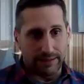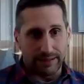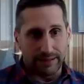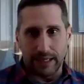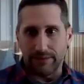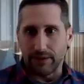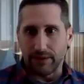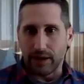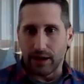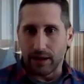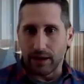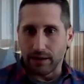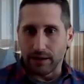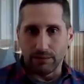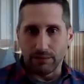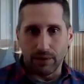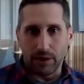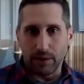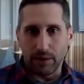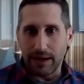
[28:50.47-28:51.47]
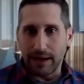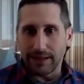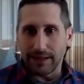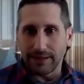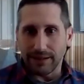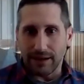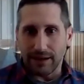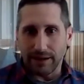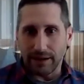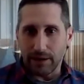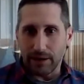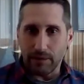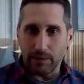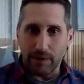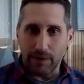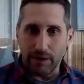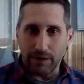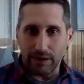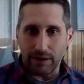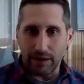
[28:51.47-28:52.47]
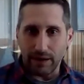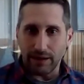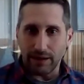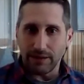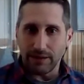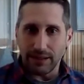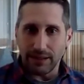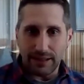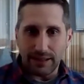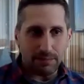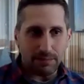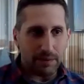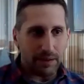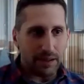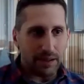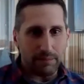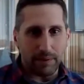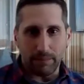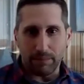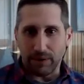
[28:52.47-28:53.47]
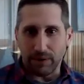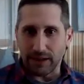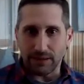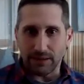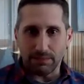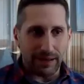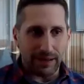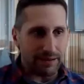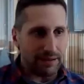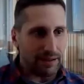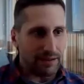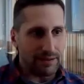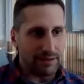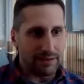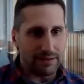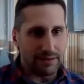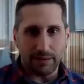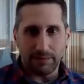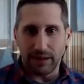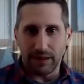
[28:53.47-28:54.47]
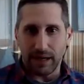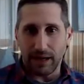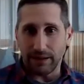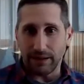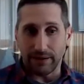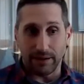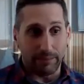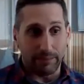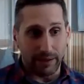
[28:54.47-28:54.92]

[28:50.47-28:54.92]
a $7 ROAS on our remarketing DSP, but prospecting is sub $1.